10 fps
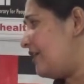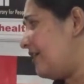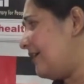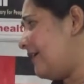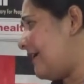
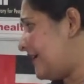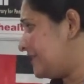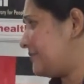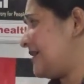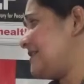
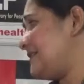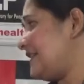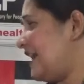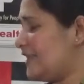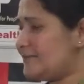Otherwise,
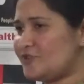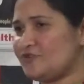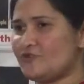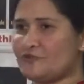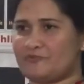it helps
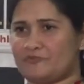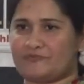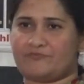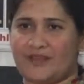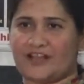to
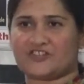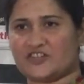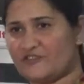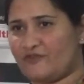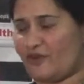
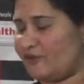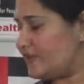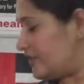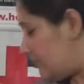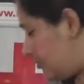actually follow
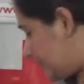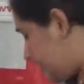that whole